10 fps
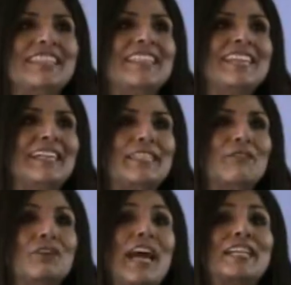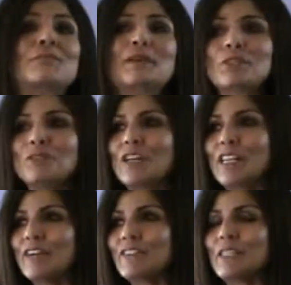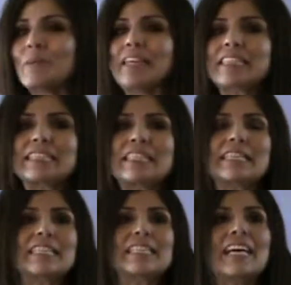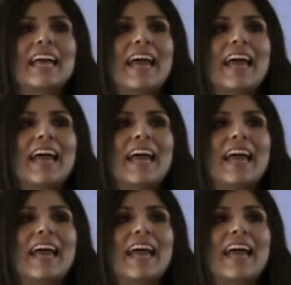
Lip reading: dictates every aspect of our lives as Palestinians.